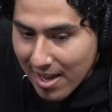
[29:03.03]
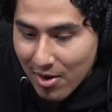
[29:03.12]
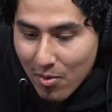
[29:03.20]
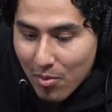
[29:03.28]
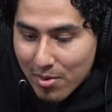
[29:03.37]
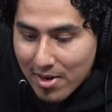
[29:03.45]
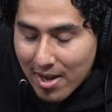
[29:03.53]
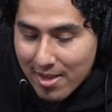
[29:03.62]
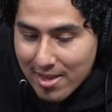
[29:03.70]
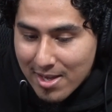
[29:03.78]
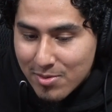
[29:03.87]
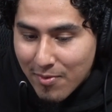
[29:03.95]
I know.
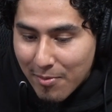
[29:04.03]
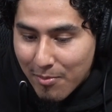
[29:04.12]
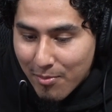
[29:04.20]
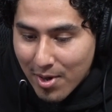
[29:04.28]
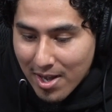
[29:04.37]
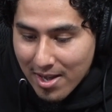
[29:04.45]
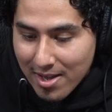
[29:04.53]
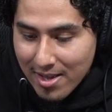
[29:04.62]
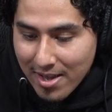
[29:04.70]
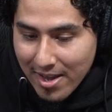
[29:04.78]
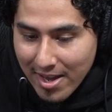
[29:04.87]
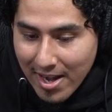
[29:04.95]
That's from
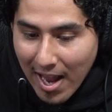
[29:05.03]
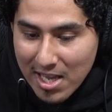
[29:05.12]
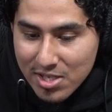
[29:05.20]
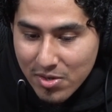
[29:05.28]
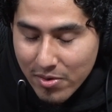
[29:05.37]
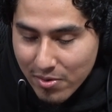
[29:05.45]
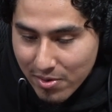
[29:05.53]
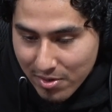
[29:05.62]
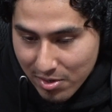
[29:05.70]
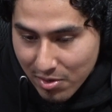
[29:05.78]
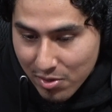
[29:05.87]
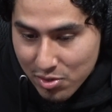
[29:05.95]
in high
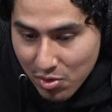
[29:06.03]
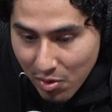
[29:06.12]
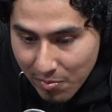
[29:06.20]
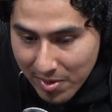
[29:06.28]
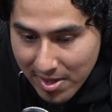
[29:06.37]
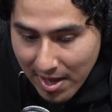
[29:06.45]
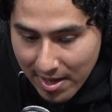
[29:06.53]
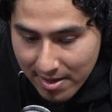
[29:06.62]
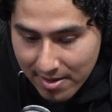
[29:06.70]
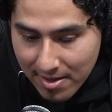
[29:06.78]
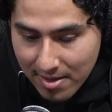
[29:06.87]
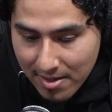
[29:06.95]
school. A girl told me
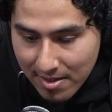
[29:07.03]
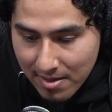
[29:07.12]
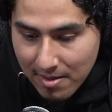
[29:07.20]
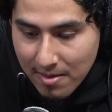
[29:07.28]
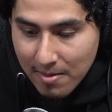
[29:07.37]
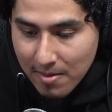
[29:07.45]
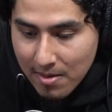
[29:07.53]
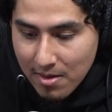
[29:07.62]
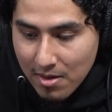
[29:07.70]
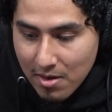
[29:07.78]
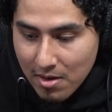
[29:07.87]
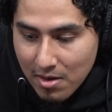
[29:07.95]
that
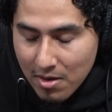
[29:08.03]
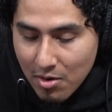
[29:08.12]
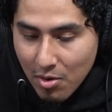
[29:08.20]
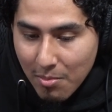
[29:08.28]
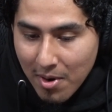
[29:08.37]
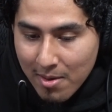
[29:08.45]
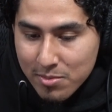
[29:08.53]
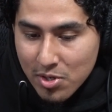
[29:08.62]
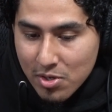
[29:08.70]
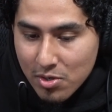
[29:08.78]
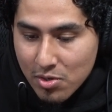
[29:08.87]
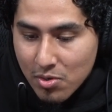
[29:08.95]
her mom
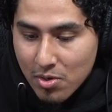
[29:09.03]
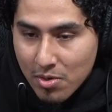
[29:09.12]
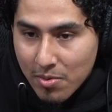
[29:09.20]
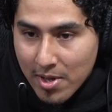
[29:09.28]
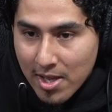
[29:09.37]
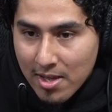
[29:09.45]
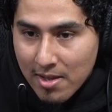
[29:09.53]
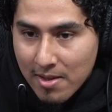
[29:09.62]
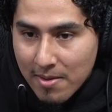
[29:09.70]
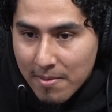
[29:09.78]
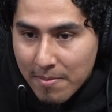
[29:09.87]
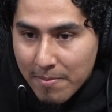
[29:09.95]
took her door away
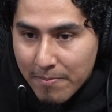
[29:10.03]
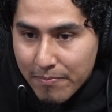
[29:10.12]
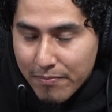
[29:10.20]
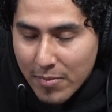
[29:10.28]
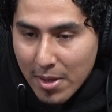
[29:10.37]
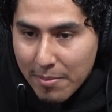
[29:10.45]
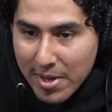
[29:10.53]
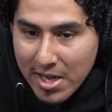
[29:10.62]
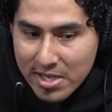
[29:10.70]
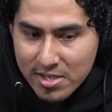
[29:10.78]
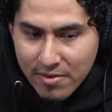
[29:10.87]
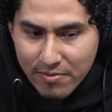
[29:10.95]

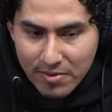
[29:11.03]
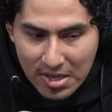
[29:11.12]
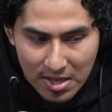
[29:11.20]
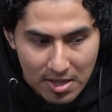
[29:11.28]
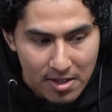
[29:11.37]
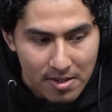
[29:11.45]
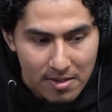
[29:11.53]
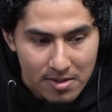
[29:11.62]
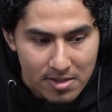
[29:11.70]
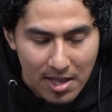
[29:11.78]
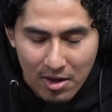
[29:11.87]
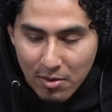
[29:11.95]
because of,
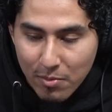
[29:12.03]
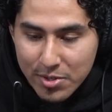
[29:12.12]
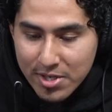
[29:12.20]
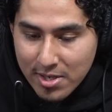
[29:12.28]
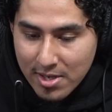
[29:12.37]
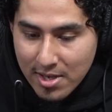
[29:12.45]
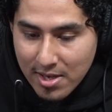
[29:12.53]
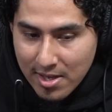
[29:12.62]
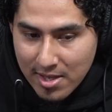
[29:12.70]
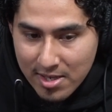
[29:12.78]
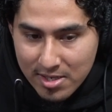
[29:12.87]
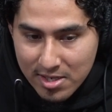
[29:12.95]
I don't know what she did.
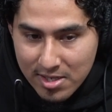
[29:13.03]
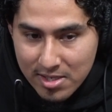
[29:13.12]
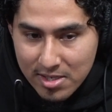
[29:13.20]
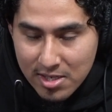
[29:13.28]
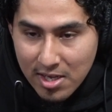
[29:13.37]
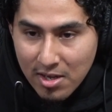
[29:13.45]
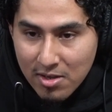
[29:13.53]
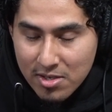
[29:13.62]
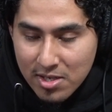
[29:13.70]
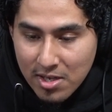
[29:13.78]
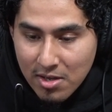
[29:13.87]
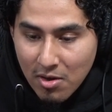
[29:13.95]
I think
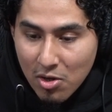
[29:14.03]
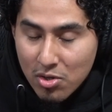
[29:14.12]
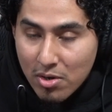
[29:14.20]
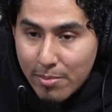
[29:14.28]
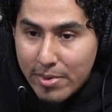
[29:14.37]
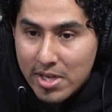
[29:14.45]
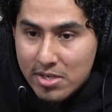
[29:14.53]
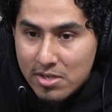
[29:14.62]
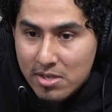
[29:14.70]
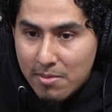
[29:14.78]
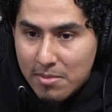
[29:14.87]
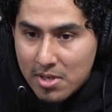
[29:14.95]
she called her a bitch
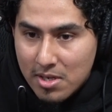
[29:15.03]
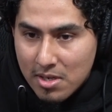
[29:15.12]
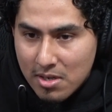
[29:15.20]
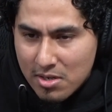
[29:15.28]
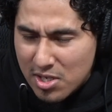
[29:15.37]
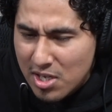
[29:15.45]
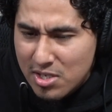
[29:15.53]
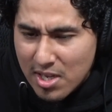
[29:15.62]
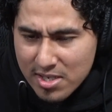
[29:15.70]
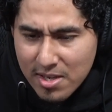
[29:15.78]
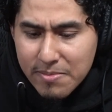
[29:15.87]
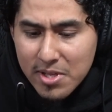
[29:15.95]
or something. She
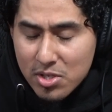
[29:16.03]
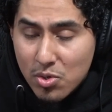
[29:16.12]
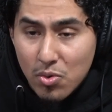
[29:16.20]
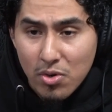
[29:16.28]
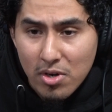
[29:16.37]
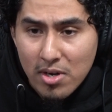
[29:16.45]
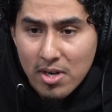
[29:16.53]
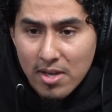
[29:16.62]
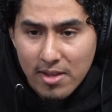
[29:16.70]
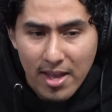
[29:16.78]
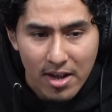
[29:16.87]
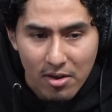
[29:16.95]
said something to her.
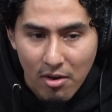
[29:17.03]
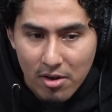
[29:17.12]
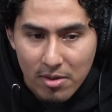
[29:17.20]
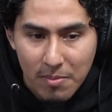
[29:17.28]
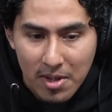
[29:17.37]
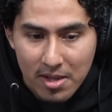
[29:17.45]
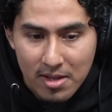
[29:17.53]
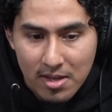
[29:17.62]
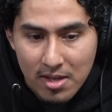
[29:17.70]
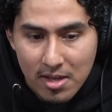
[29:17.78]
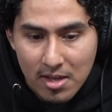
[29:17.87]
They had an argument.